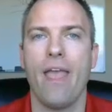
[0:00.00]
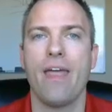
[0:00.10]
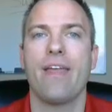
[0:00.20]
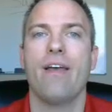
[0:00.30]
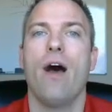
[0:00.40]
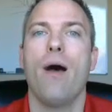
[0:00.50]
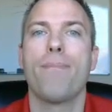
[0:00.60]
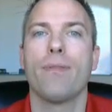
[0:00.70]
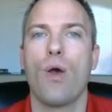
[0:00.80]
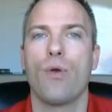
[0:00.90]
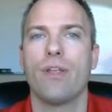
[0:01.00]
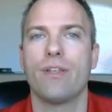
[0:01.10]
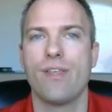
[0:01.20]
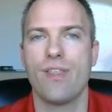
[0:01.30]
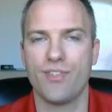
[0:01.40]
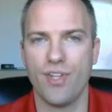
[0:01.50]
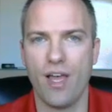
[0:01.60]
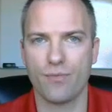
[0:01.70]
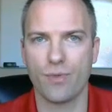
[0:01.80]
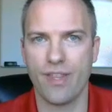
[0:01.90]
and I upload it to the
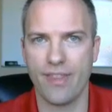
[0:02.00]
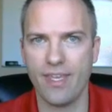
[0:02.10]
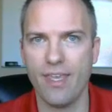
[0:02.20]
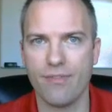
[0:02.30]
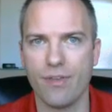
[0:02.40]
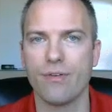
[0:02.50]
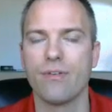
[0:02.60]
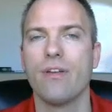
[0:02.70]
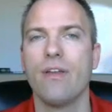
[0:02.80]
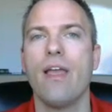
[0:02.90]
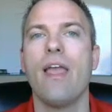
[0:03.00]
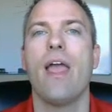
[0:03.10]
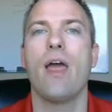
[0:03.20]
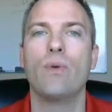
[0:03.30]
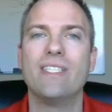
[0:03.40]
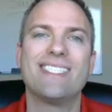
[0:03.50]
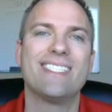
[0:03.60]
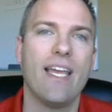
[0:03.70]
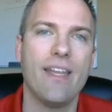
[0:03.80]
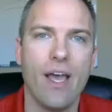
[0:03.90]
software that they give you, and we
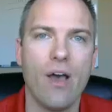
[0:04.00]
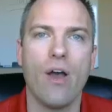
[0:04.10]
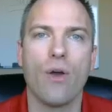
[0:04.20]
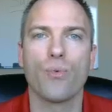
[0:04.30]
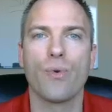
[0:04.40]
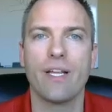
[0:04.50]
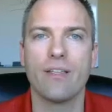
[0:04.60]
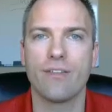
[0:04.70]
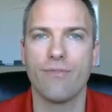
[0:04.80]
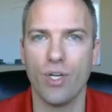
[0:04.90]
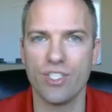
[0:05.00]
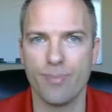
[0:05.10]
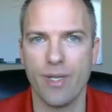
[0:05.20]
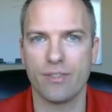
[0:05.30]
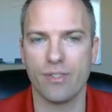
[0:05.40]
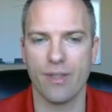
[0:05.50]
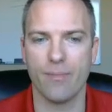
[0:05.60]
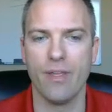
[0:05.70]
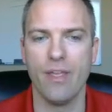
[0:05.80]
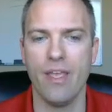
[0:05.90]
send out a ringless voicemail to
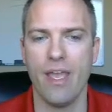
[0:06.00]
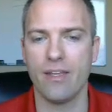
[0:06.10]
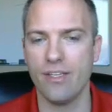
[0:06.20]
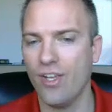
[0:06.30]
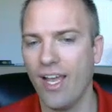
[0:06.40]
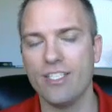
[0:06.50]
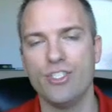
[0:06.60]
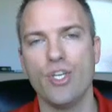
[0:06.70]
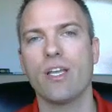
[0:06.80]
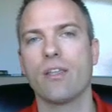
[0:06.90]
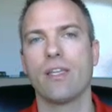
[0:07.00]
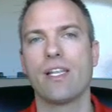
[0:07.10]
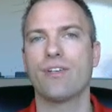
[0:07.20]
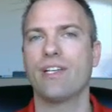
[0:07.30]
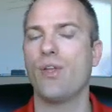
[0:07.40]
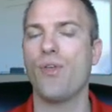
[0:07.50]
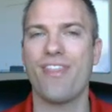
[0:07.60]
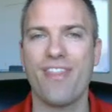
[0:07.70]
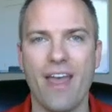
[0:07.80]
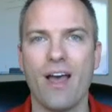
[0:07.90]
them. And you guys, you can literally do
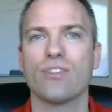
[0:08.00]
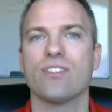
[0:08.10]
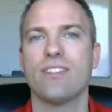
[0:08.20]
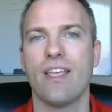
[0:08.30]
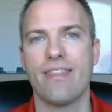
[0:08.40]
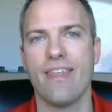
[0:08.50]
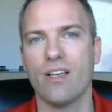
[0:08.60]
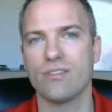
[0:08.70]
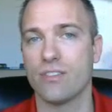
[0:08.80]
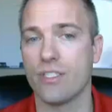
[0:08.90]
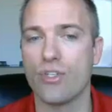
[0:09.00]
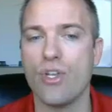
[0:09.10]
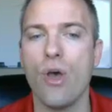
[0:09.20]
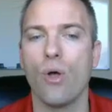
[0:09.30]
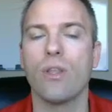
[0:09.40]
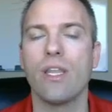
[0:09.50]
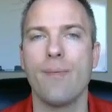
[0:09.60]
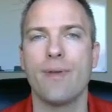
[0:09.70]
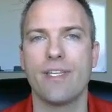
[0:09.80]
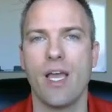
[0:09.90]
thousands and thousands. There's no
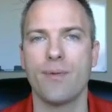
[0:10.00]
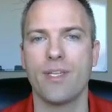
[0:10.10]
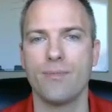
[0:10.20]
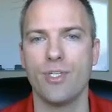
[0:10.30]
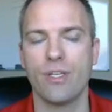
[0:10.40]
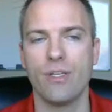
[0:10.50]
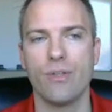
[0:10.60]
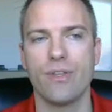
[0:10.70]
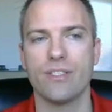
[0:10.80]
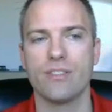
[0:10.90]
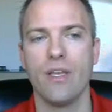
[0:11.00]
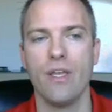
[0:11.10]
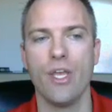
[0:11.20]
limit to how many times you can do this.